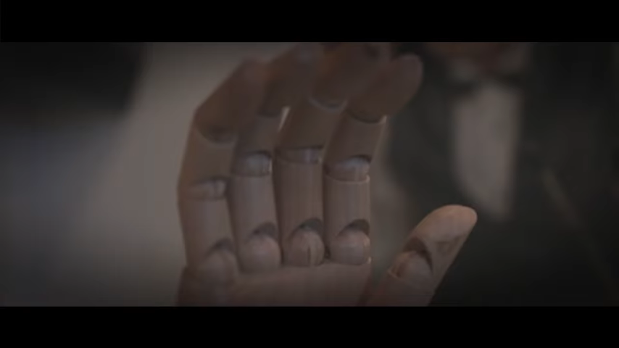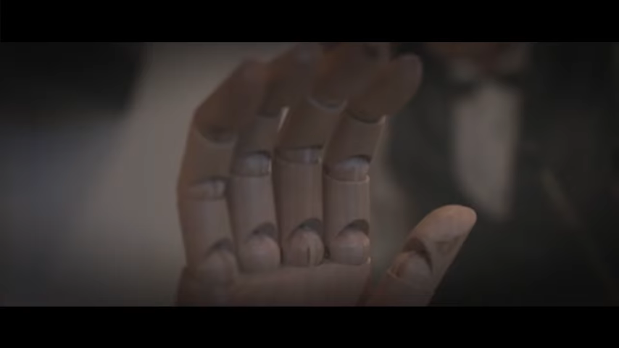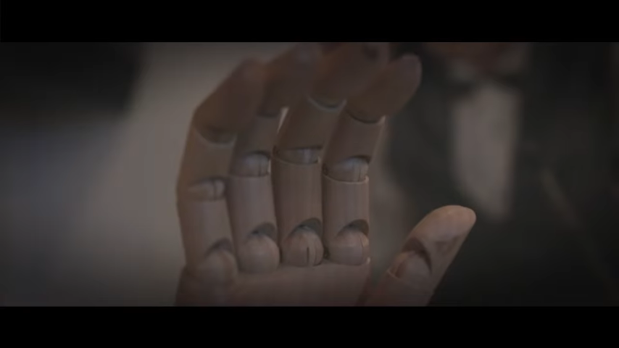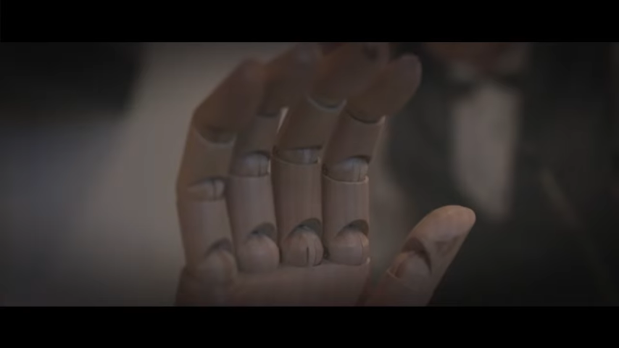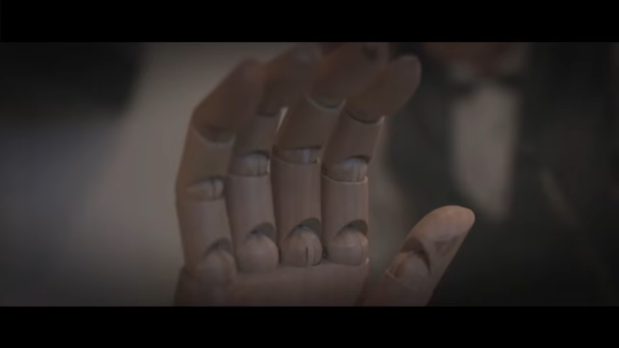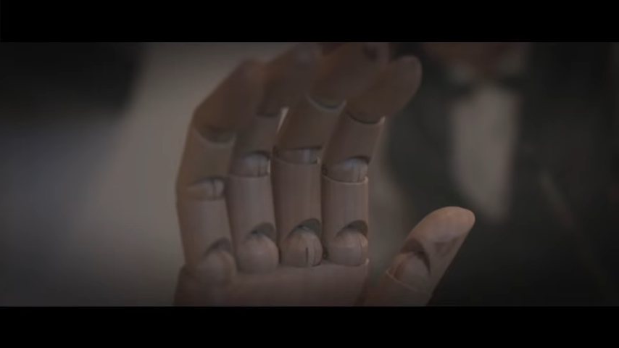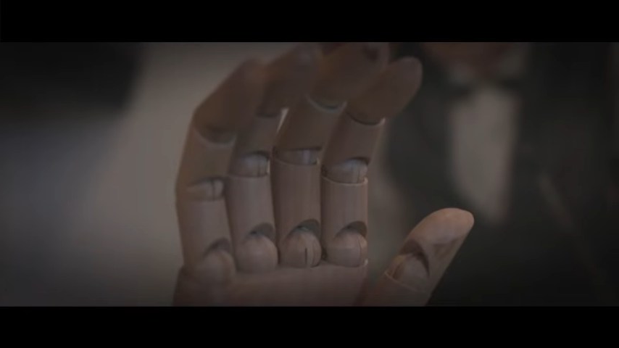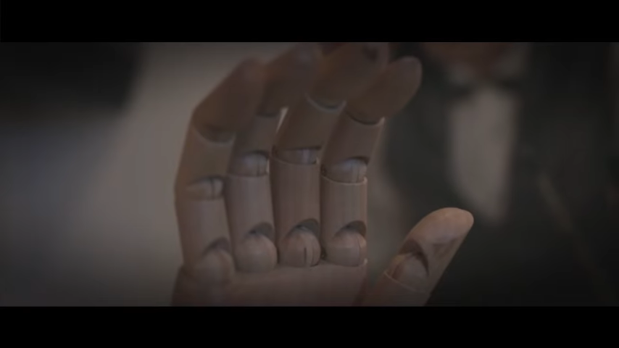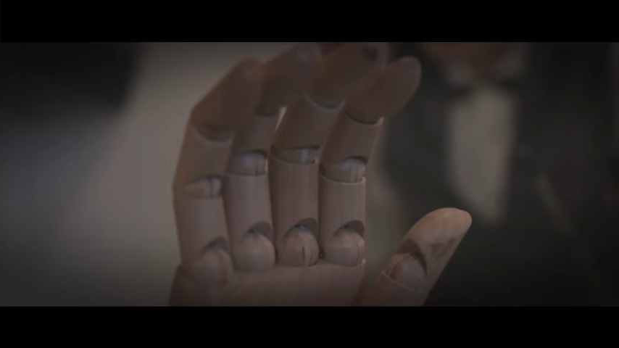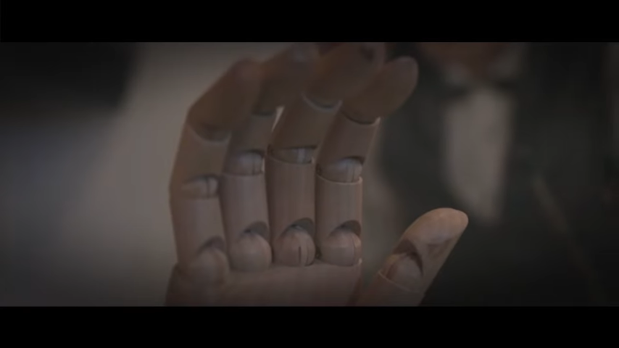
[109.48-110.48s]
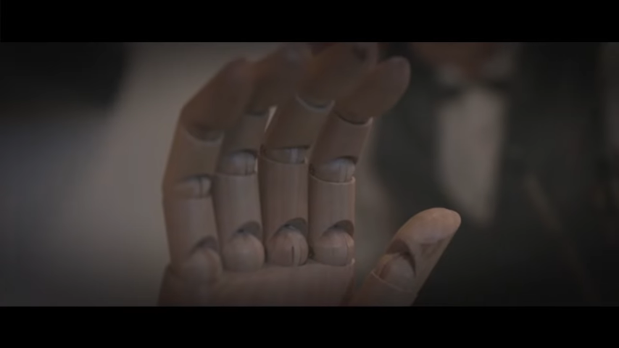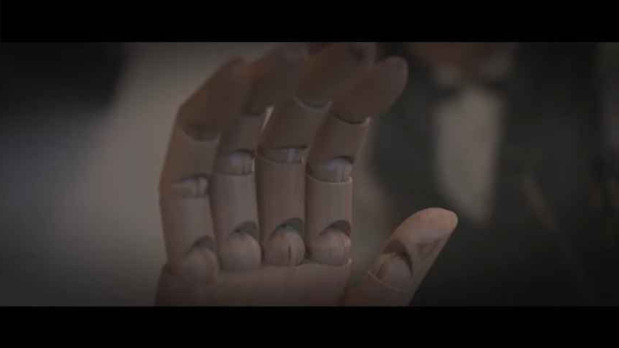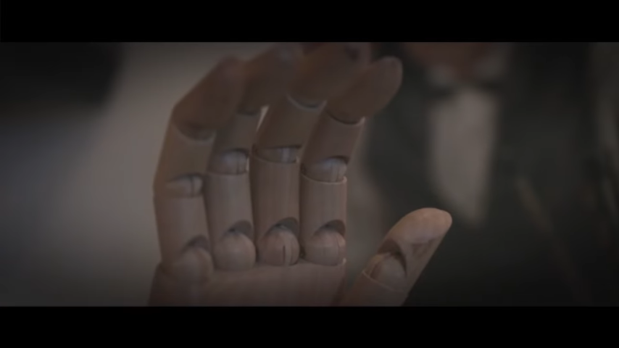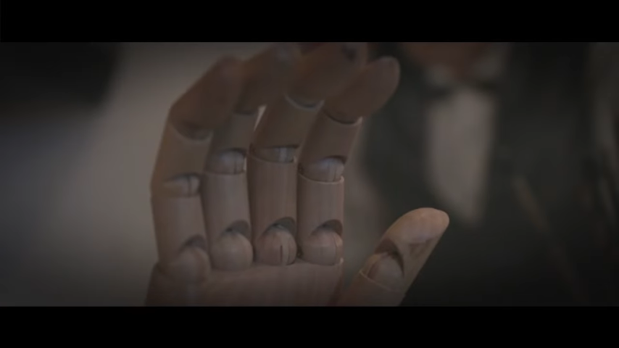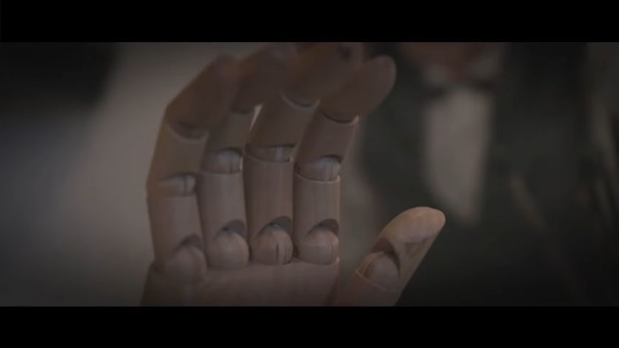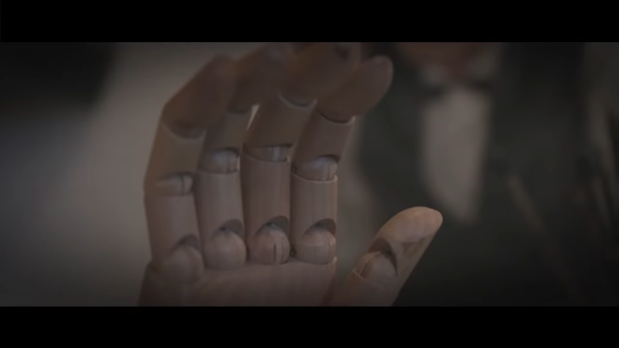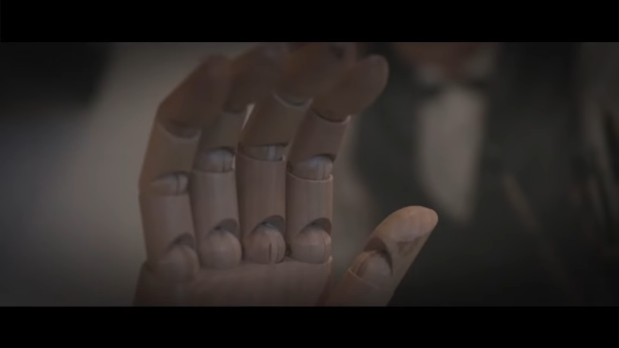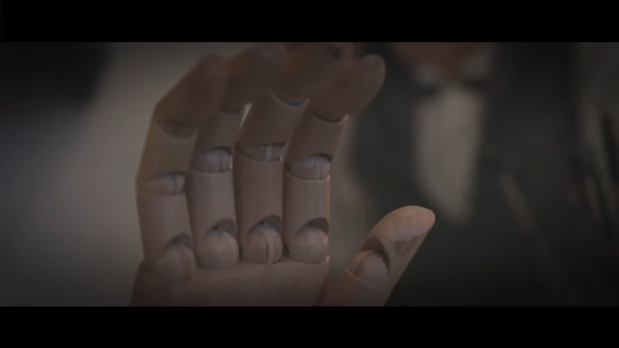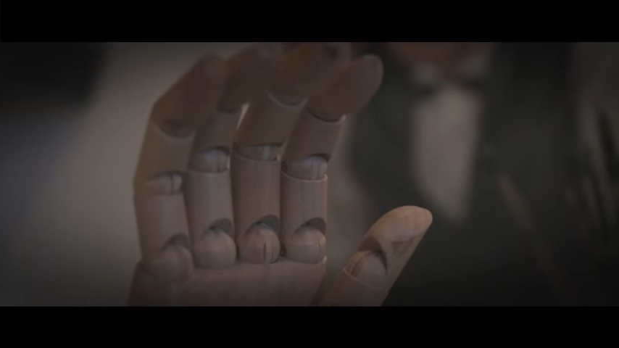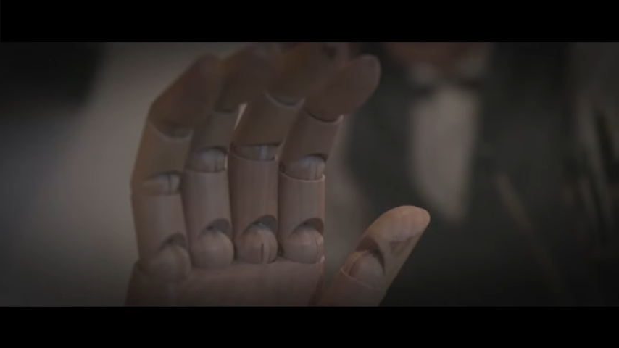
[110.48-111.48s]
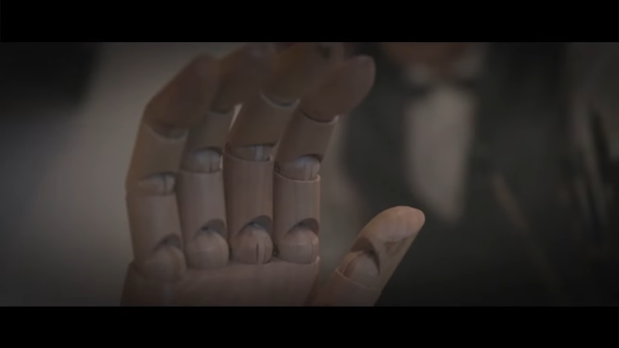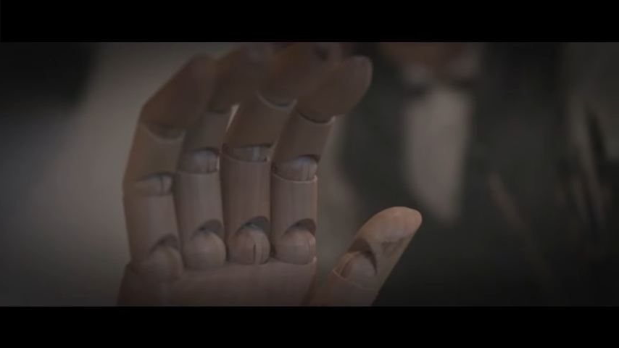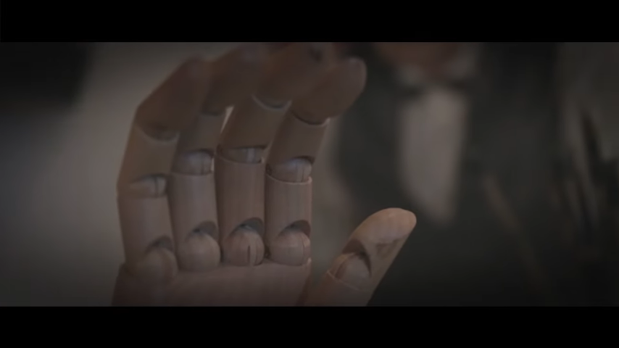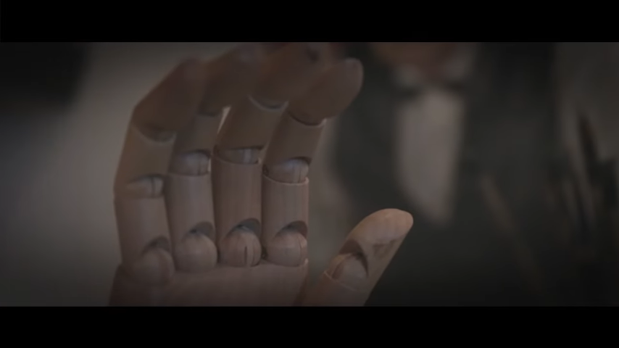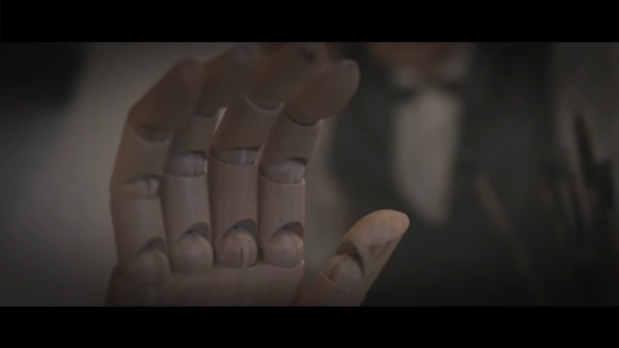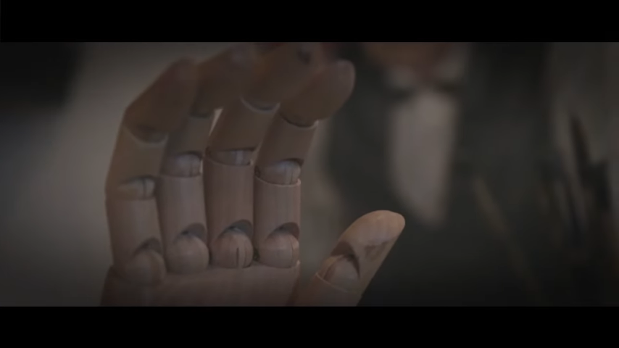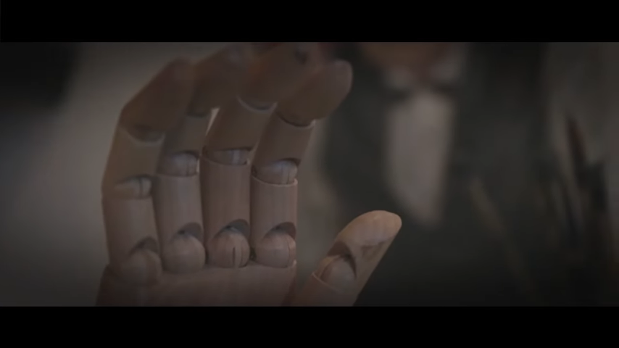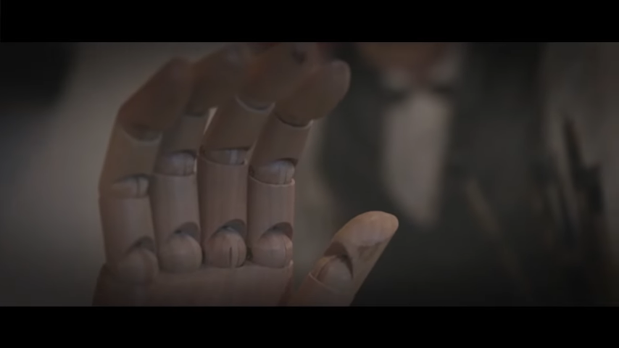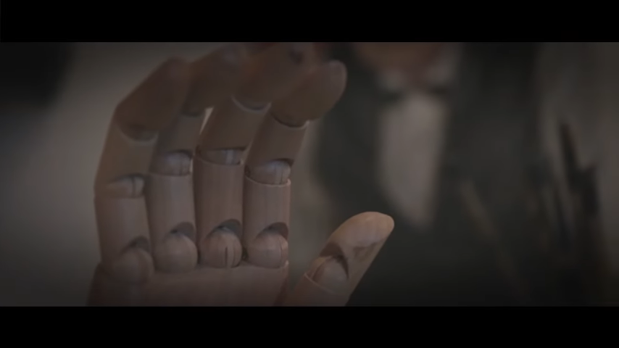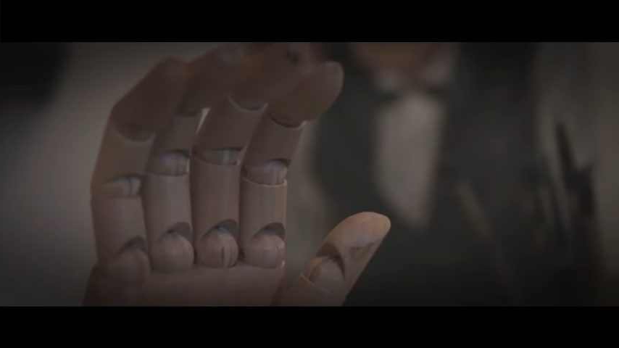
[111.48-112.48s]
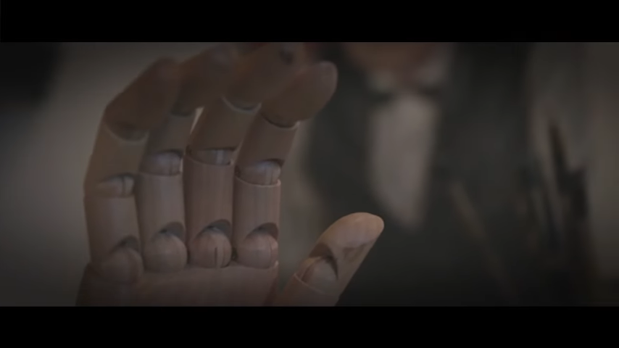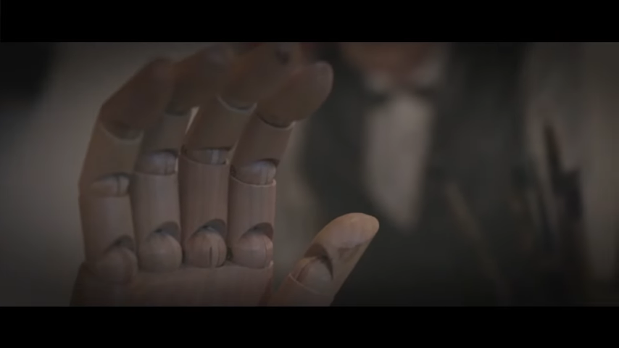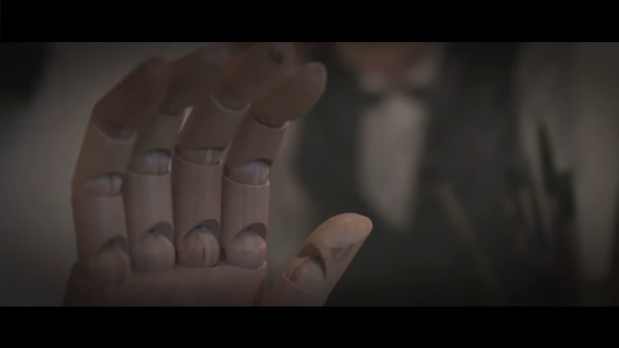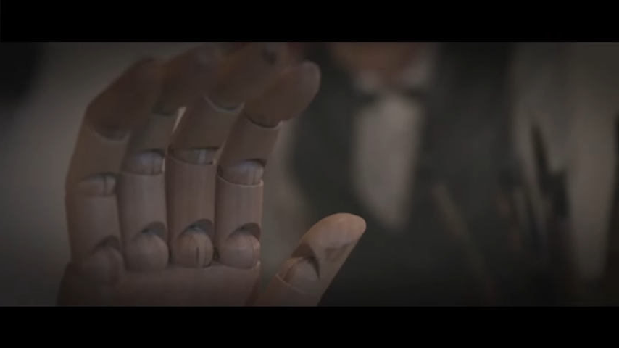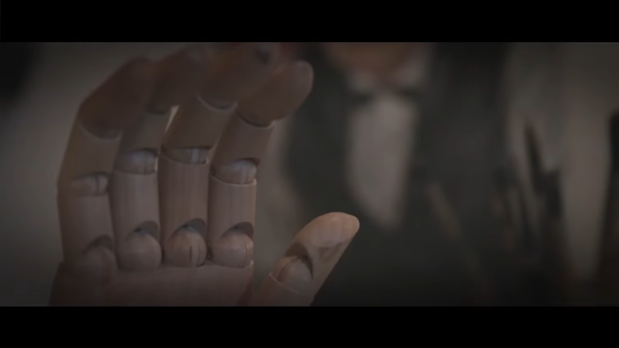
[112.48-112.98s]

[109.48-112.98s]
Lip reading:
[unreadable: no face in view]